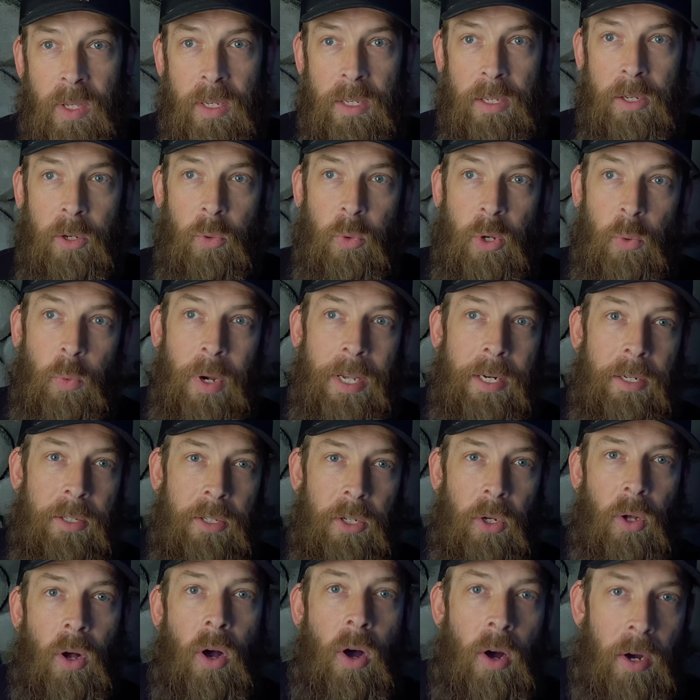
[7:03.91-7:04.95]
We waited
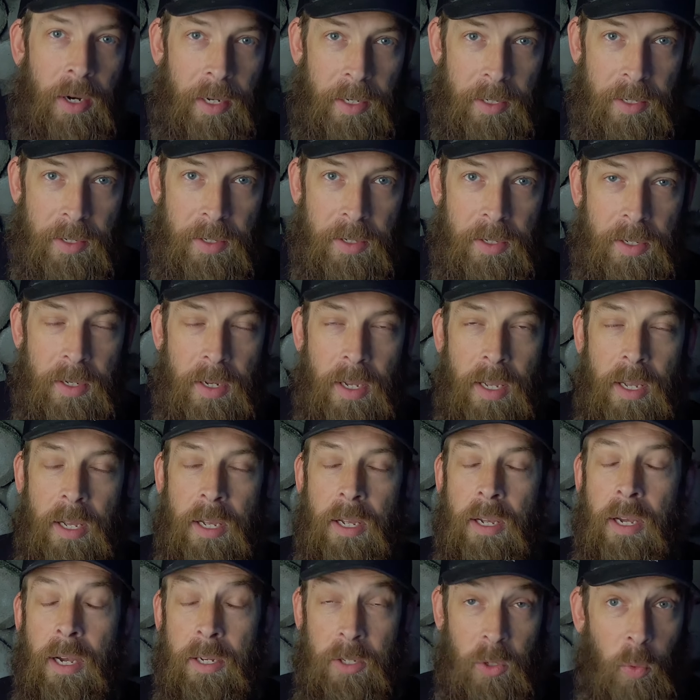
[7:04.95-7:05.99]
till August
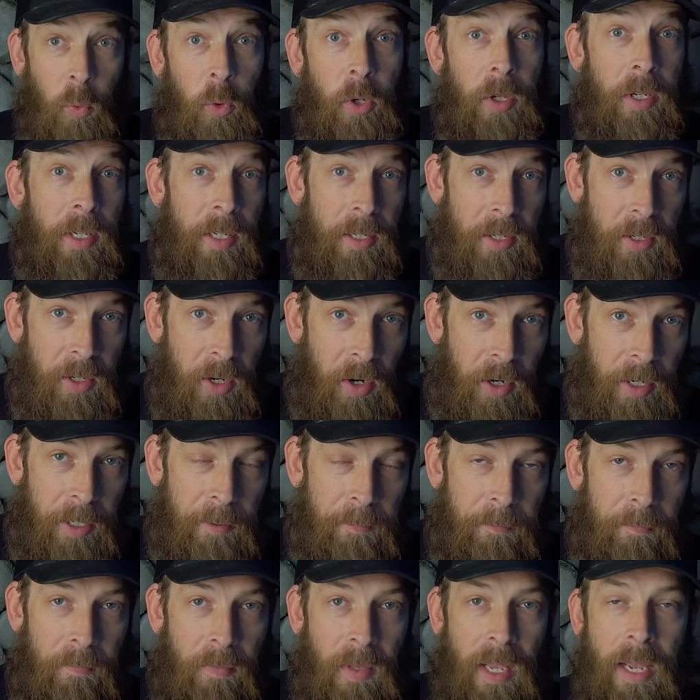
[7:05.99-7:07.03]
uh, to really get started
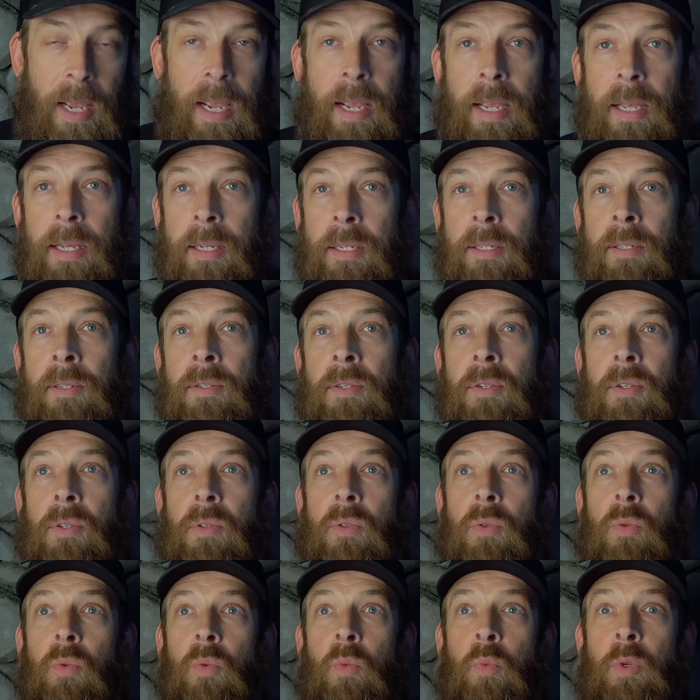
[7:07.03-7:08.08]
and
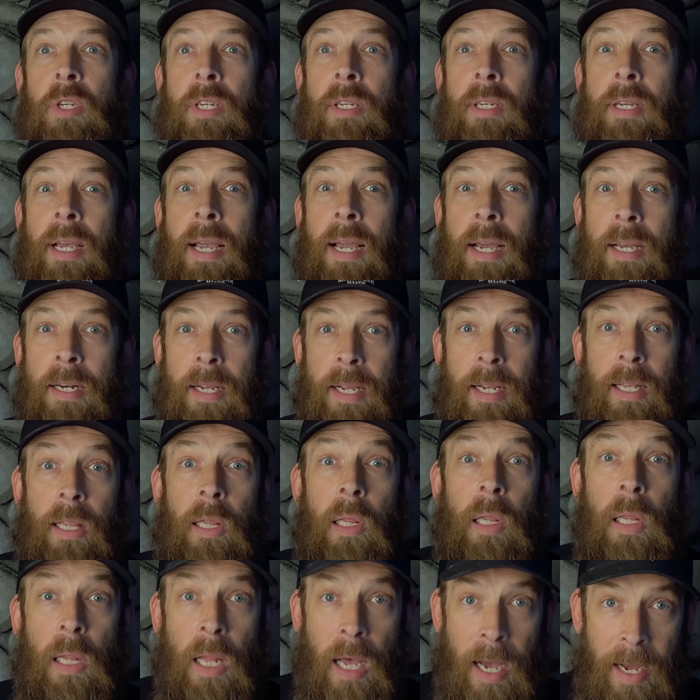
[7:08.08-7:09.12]
we had a
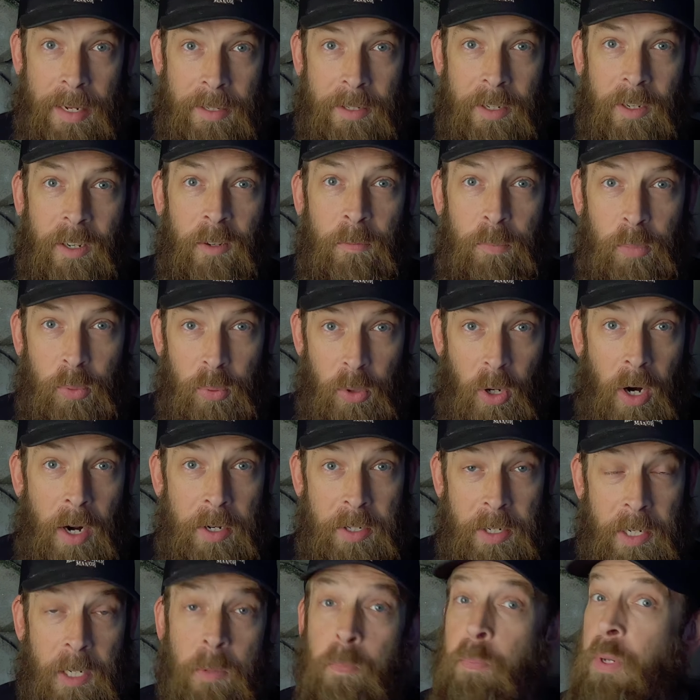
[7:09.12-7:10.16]
lot of
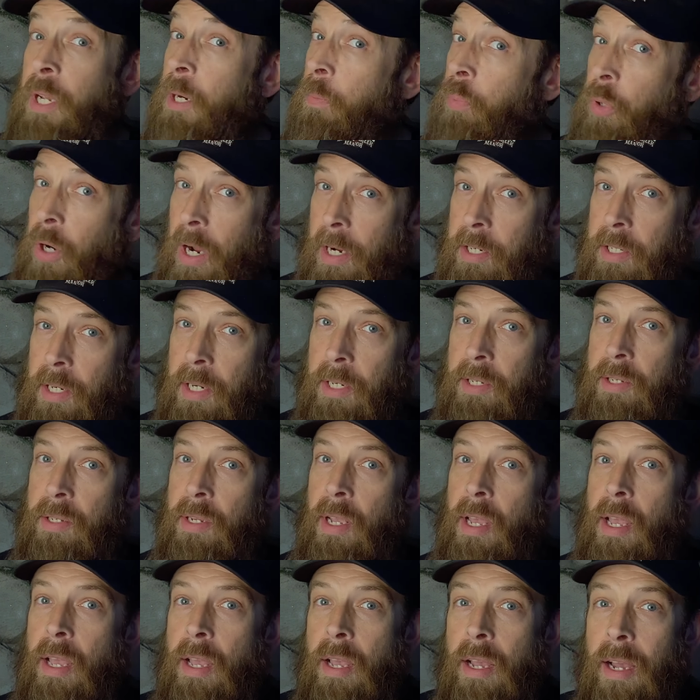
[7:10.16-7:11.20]
projects, big projects.
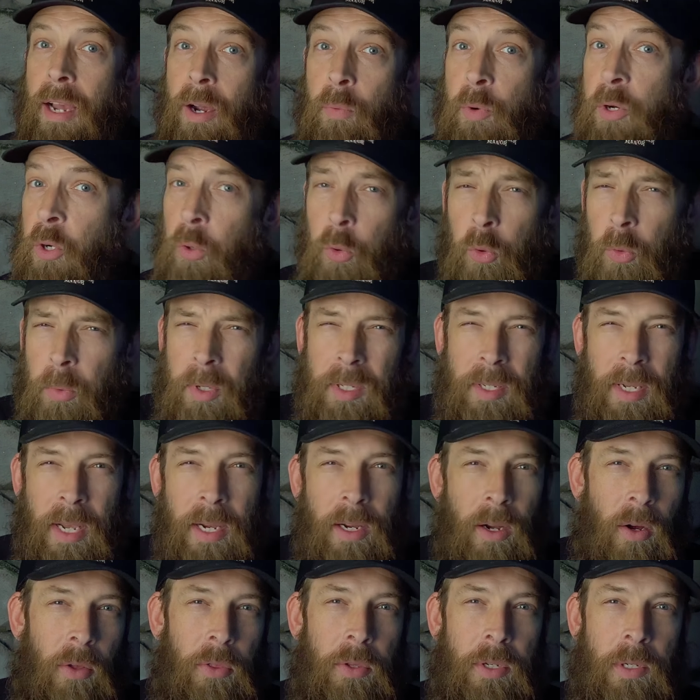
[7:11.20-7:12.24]
Uh, we don't normally take
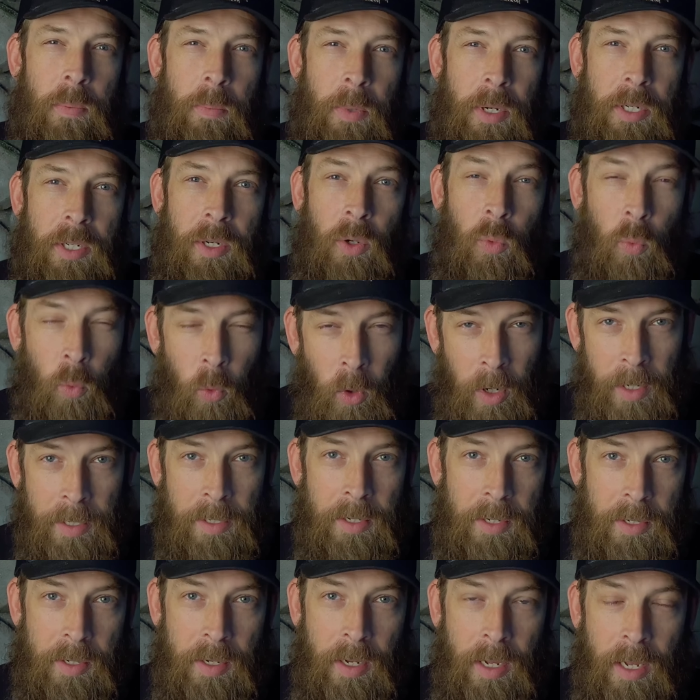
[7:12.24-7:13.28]
on this much at
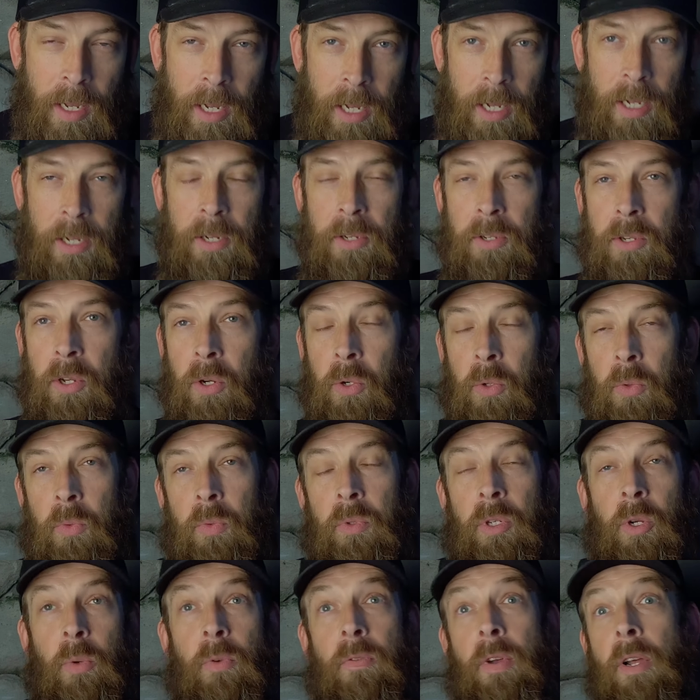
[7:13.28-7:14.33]
once. So,
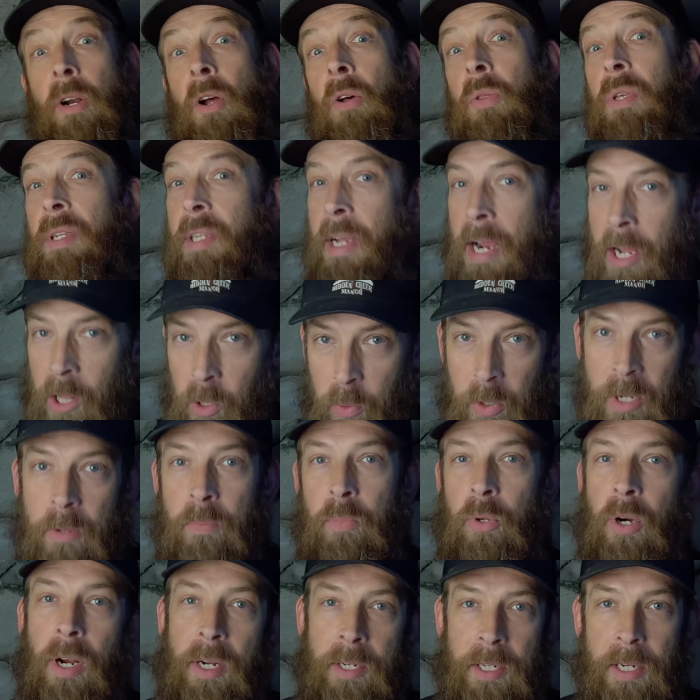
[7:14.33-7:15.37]
you know, we've got all these Halloween
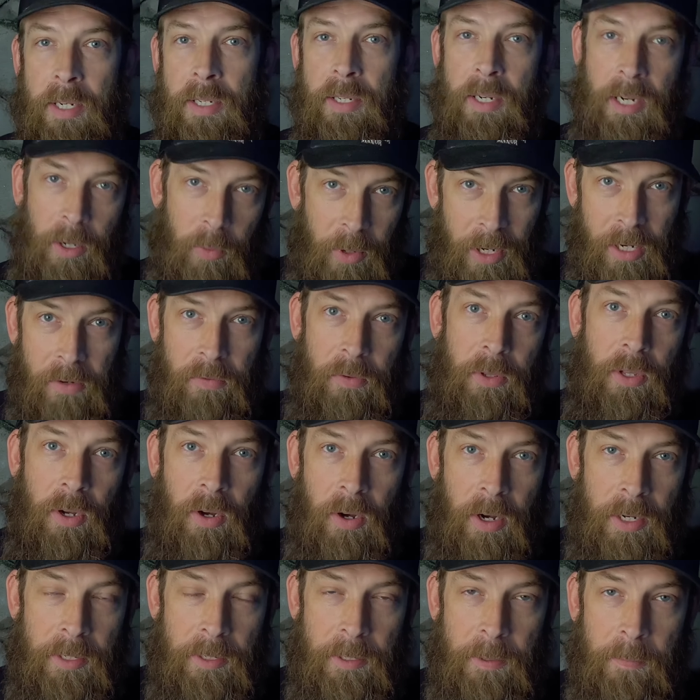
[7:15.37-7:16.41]
projects to get ready for the
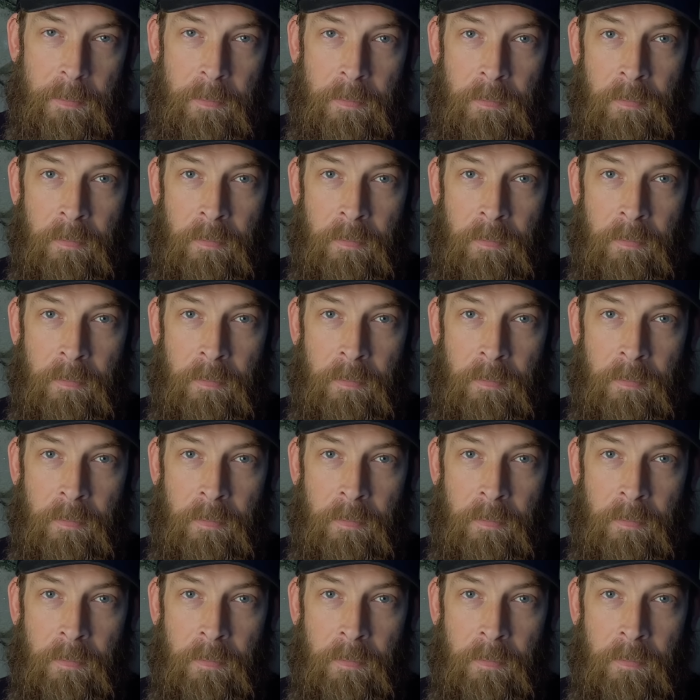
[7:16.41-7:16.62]
haunt.